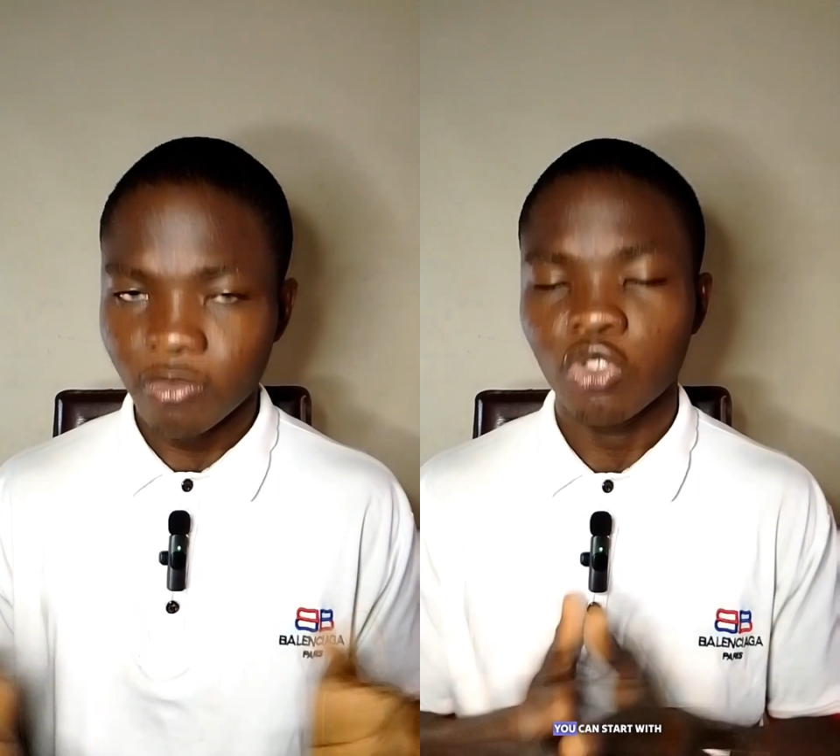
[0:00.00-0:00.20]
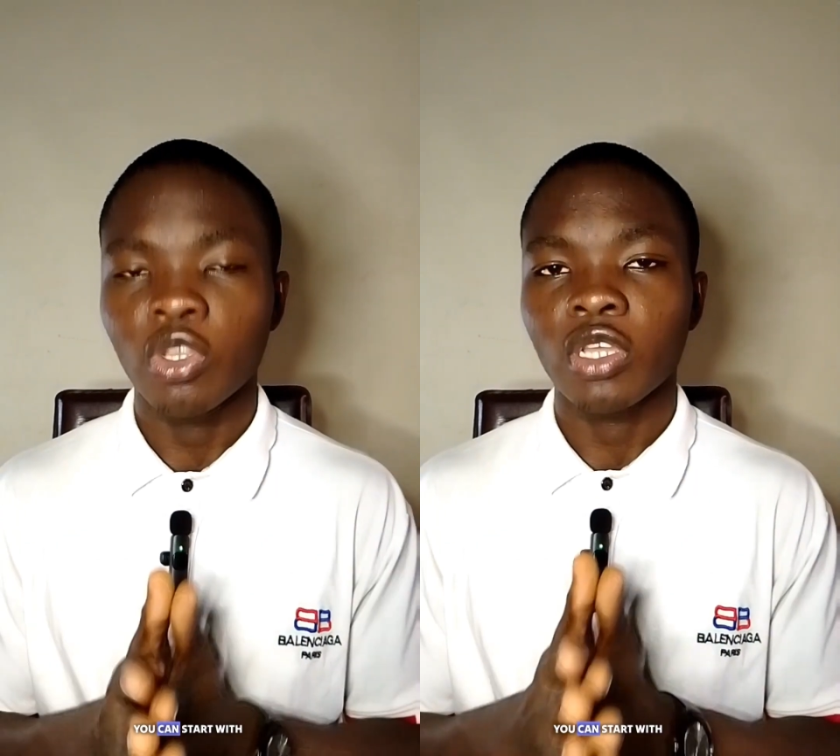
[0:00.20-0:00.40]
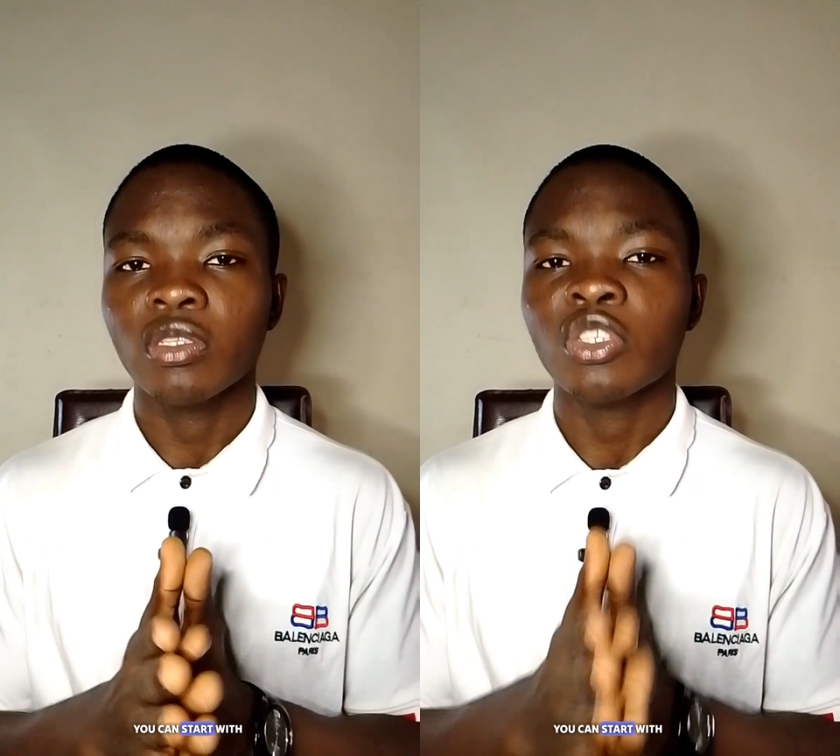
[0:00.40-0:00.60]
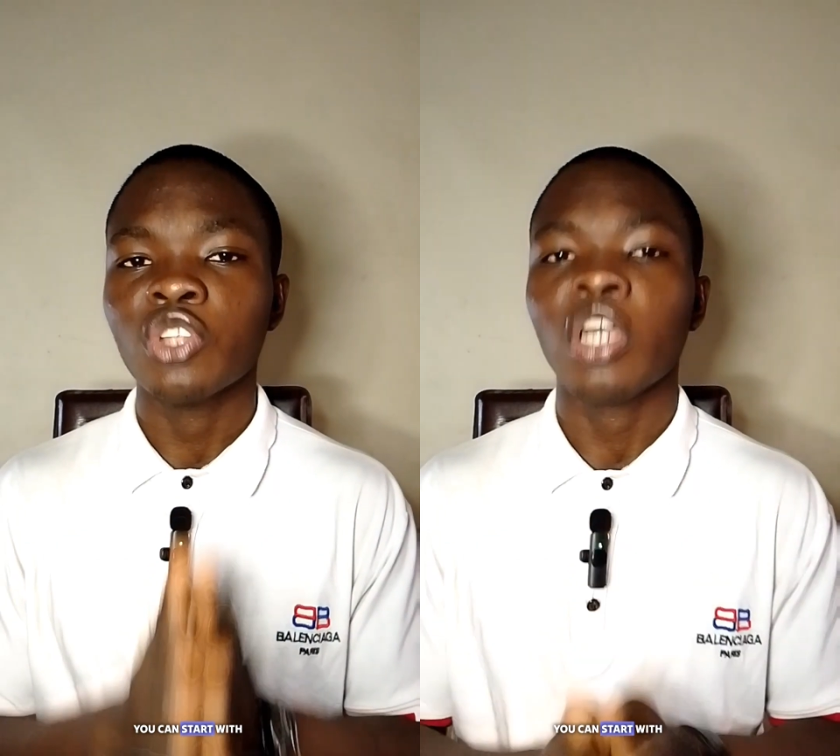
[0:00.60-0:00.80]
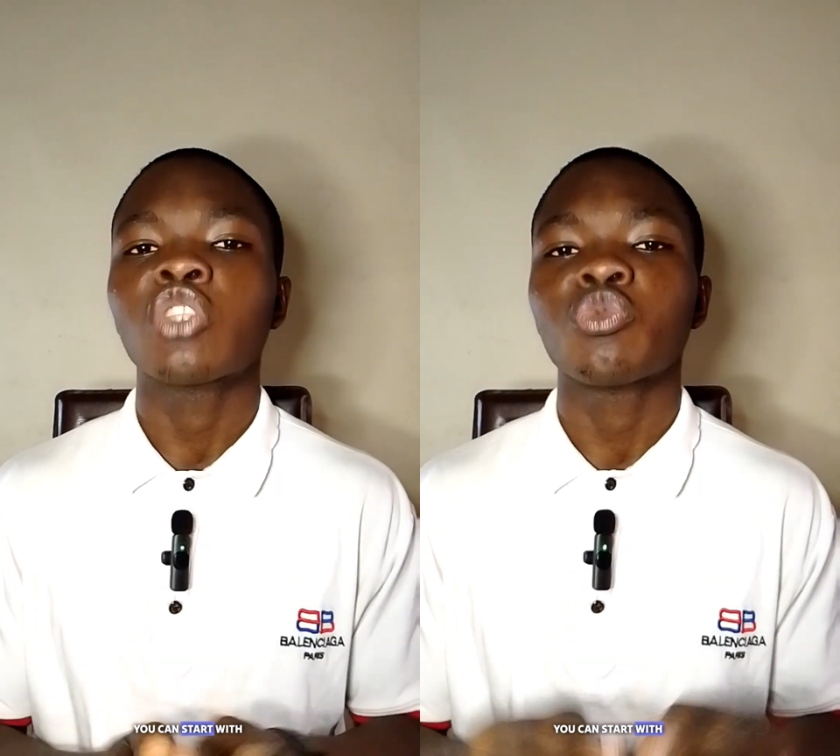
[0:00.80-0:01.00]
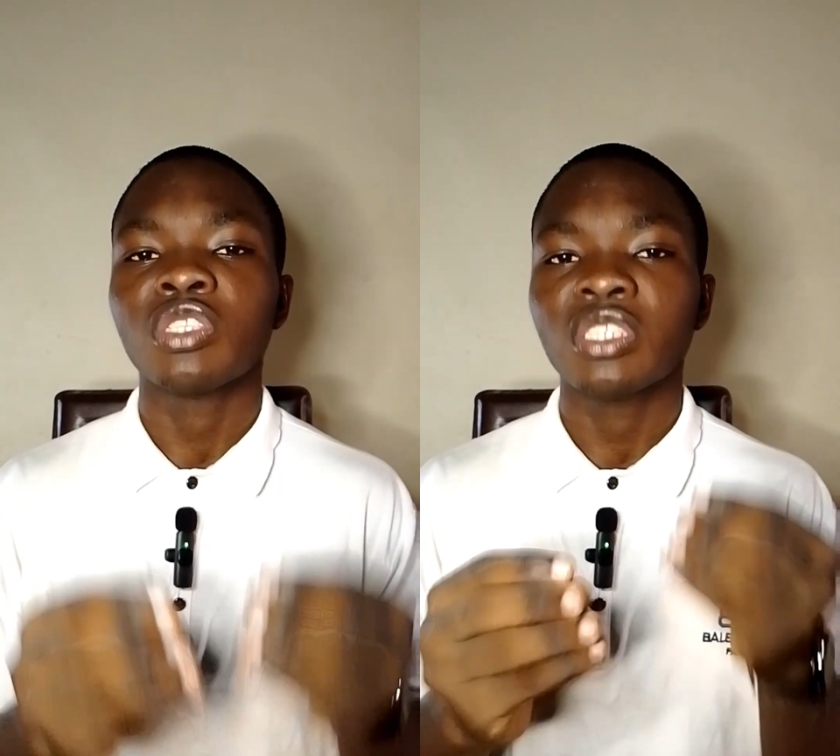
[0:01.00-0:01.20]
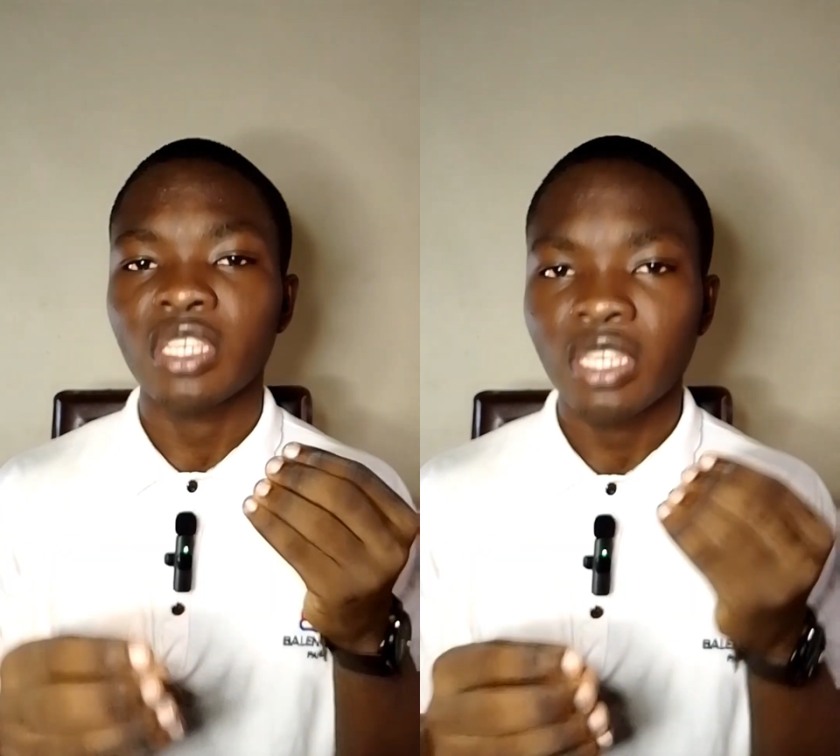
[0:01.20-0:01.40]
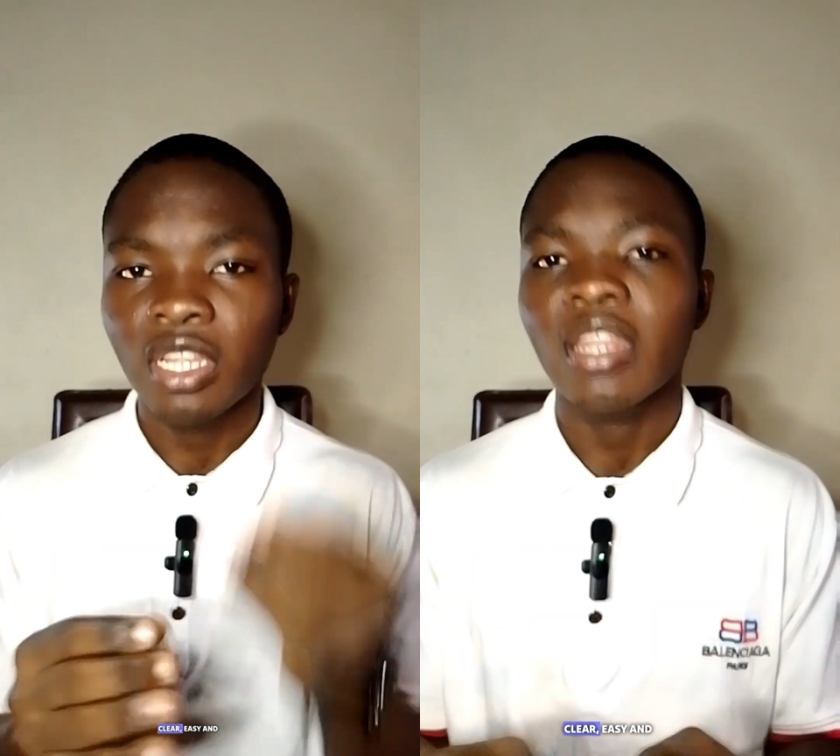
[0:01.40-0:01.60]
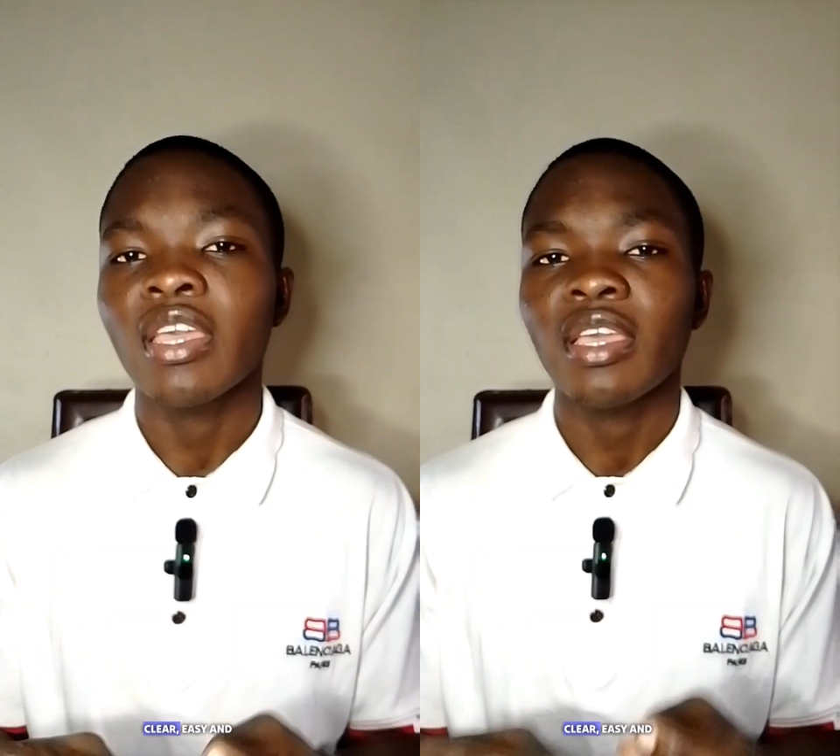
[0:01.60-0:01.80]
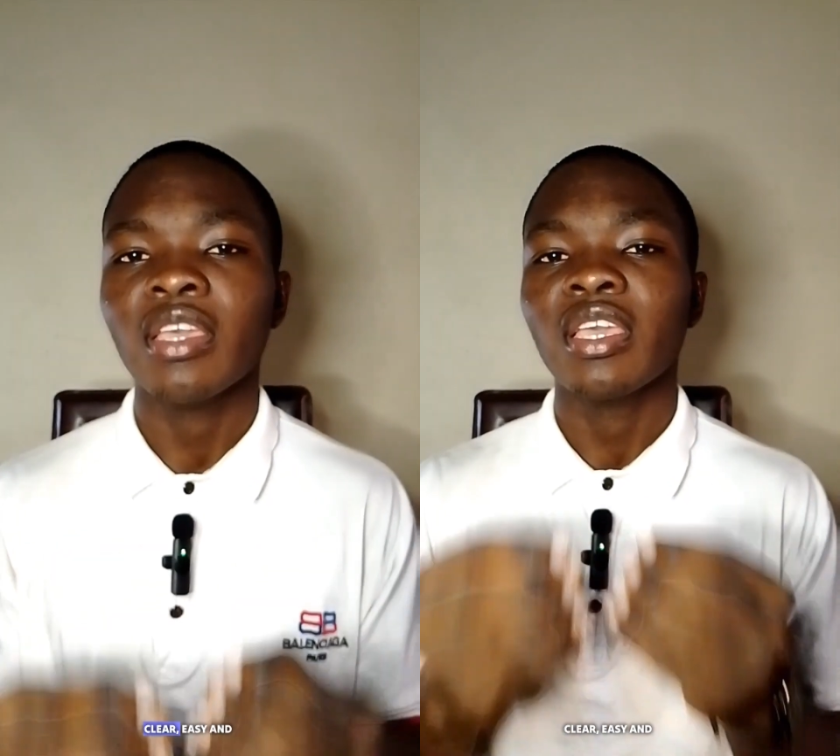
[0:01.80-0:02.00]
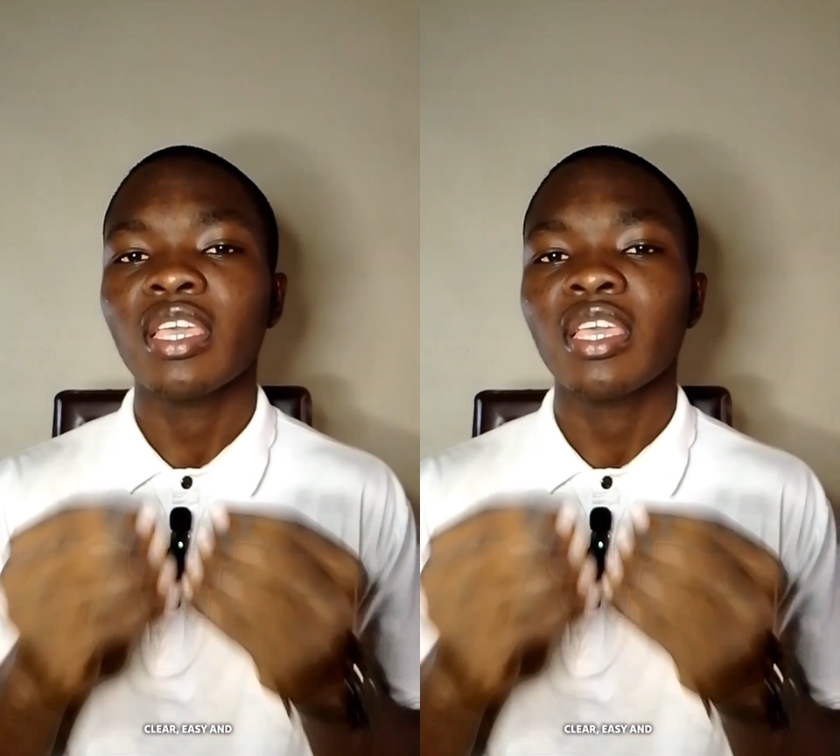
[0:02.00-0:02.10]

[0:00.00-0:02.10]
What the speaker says: you can start with clear,